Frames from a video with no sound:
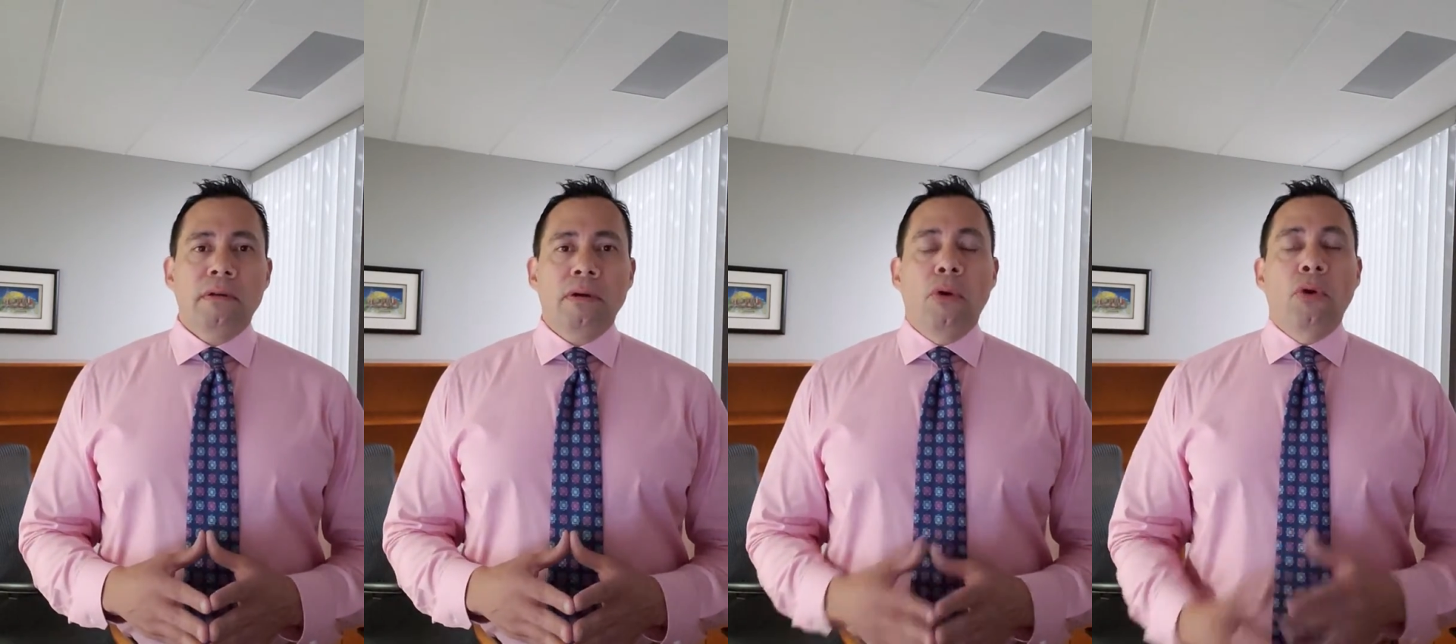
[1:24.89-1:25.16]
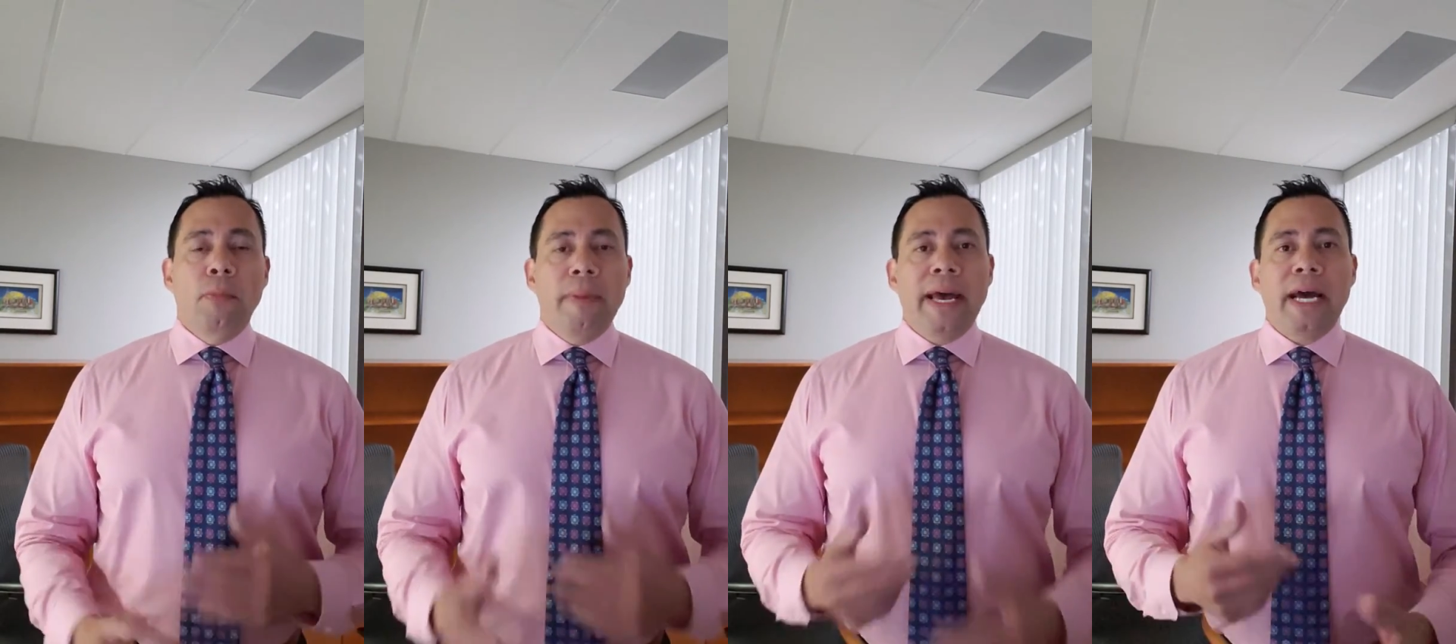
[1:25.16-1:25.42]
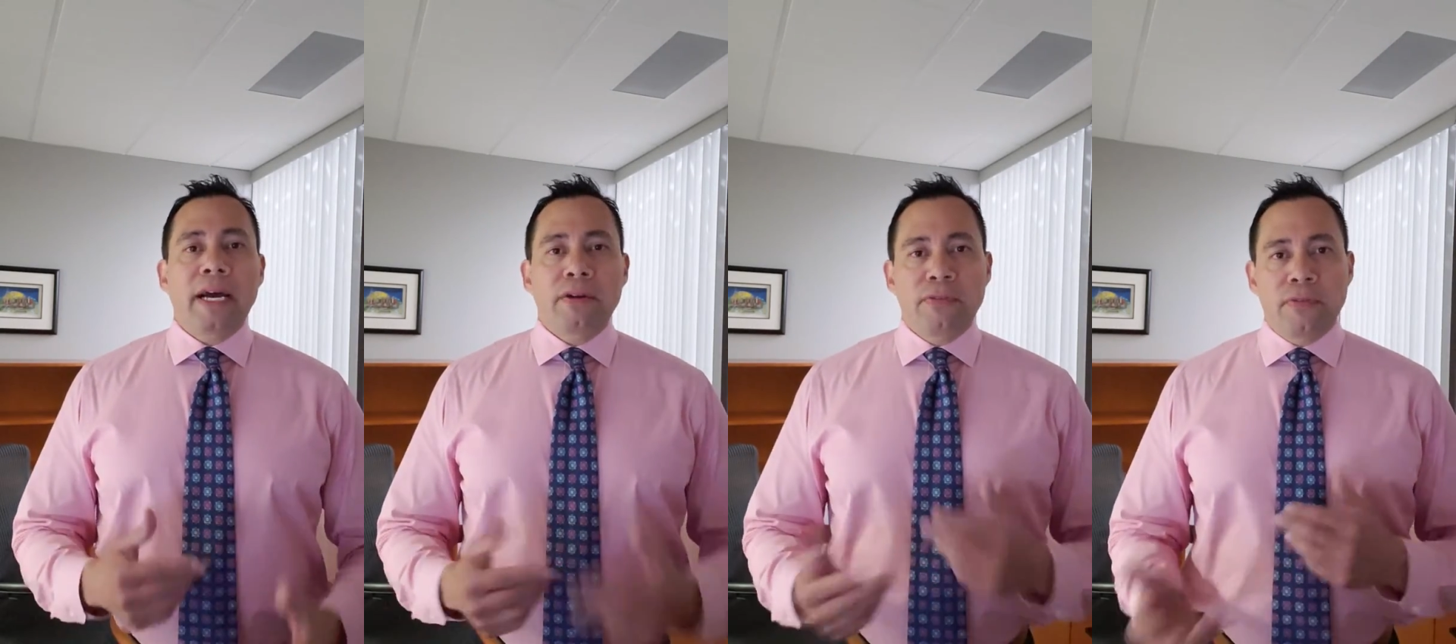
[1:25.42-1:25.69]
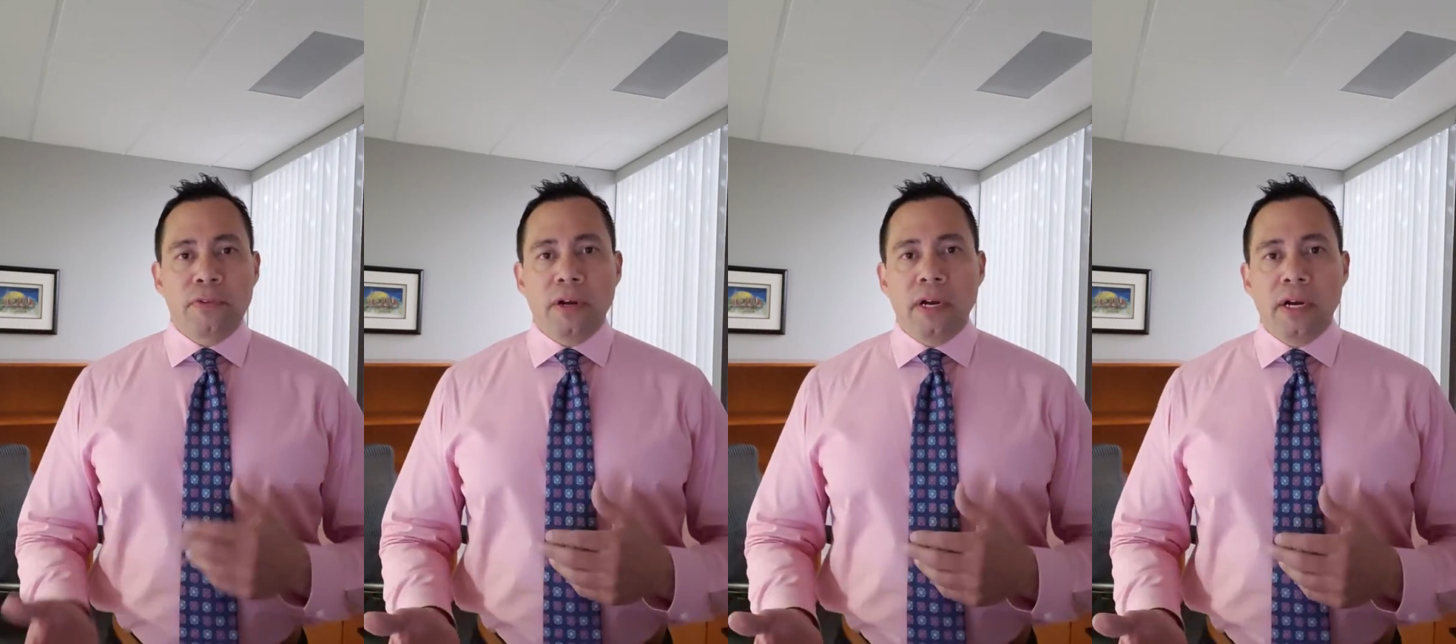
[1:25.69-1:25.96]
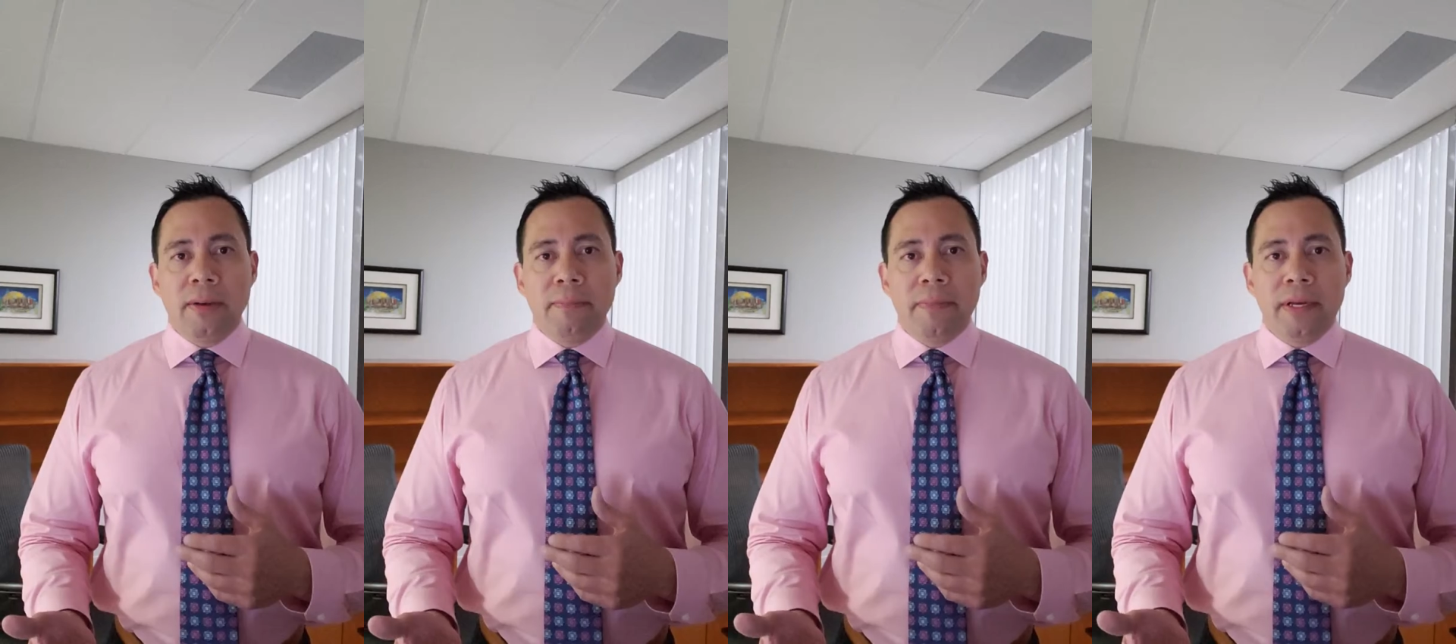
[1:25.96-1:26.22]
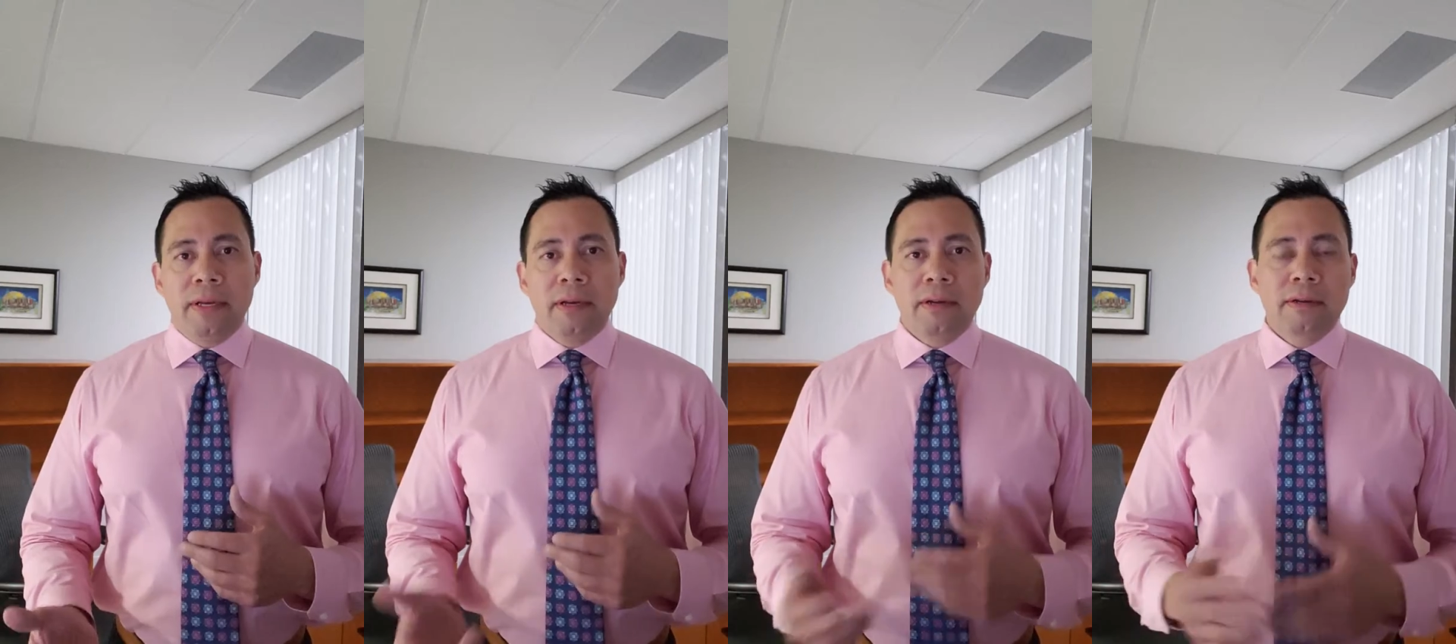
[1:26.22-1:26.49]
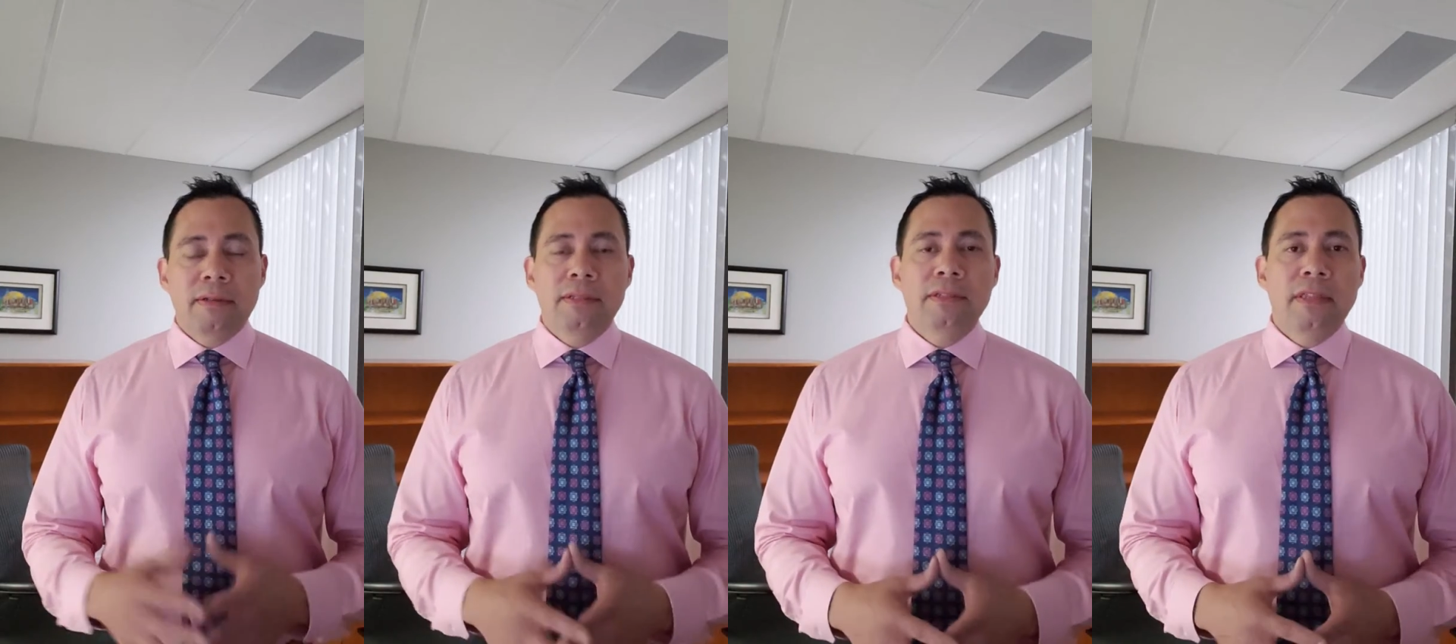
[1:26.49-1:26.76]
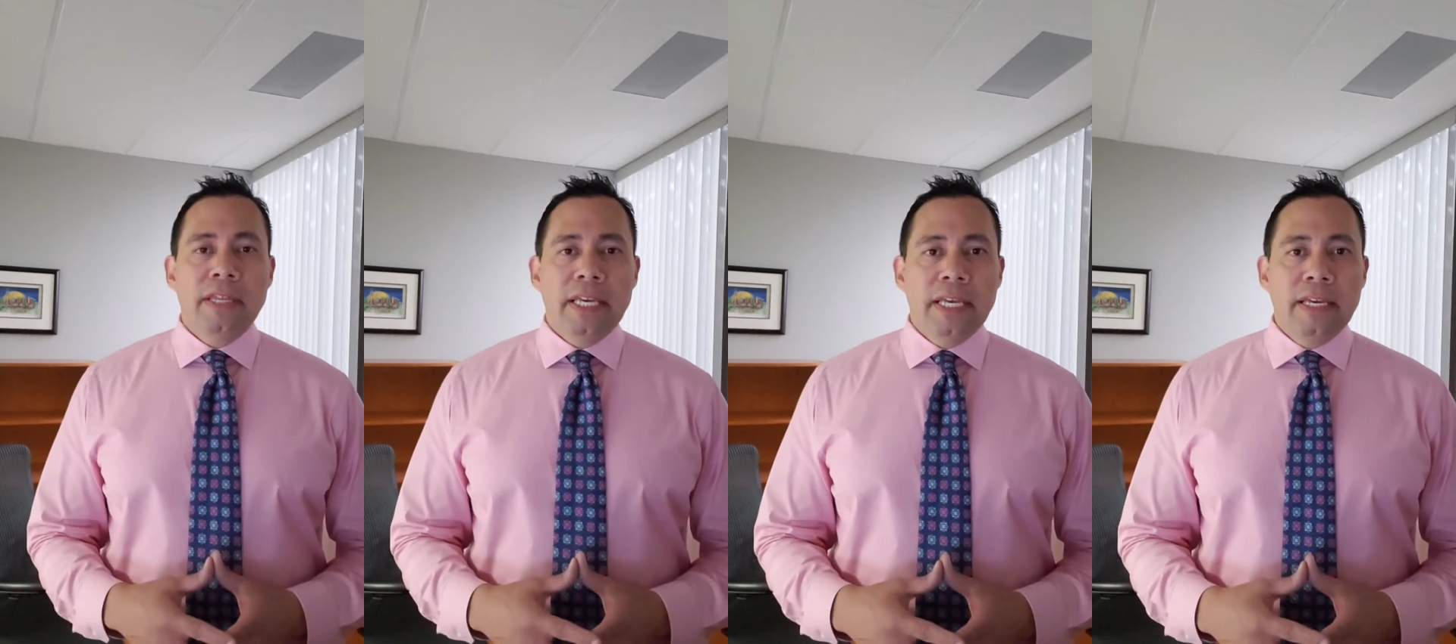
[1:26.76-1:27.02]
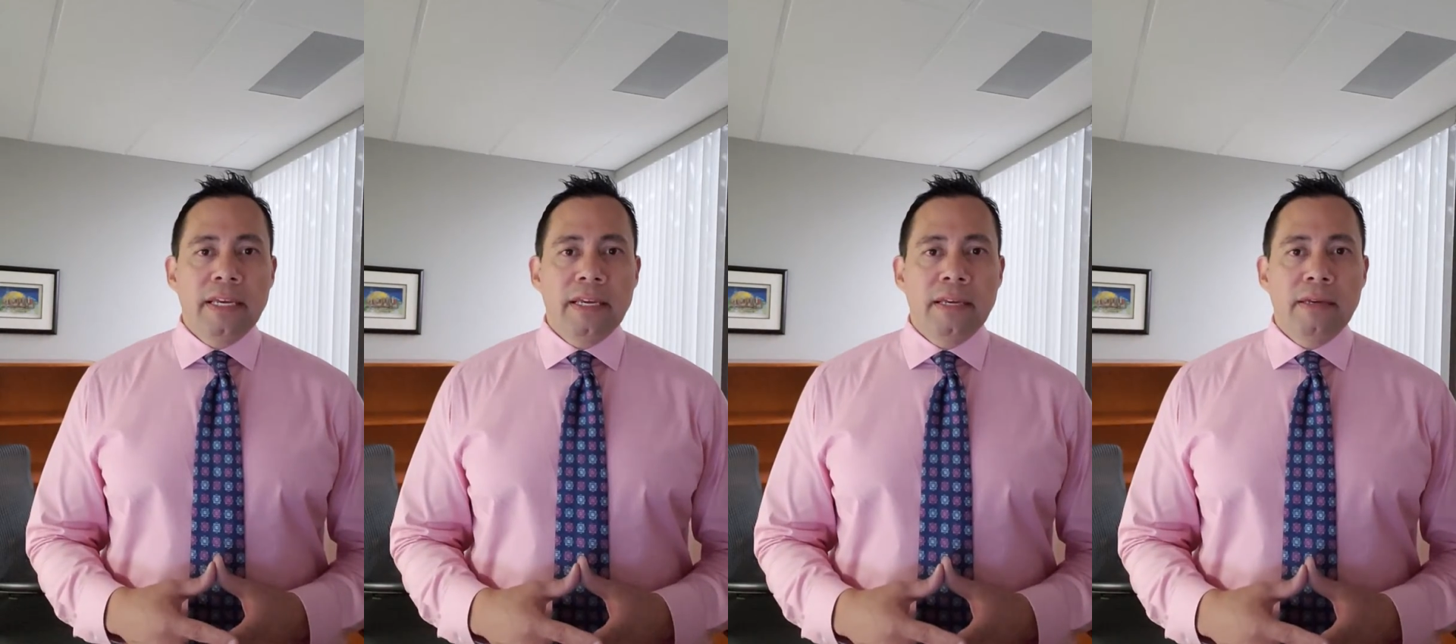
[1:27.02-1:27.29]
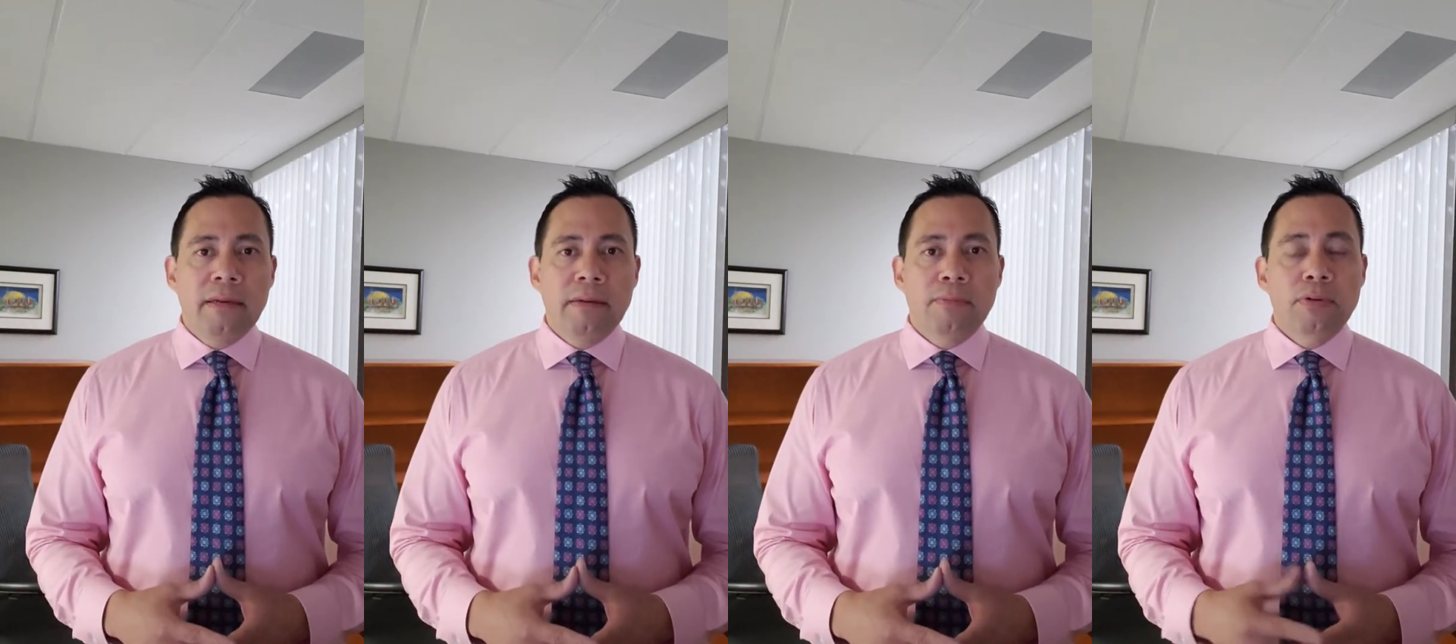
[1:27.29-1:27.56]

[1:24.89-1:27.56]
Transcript: or back from the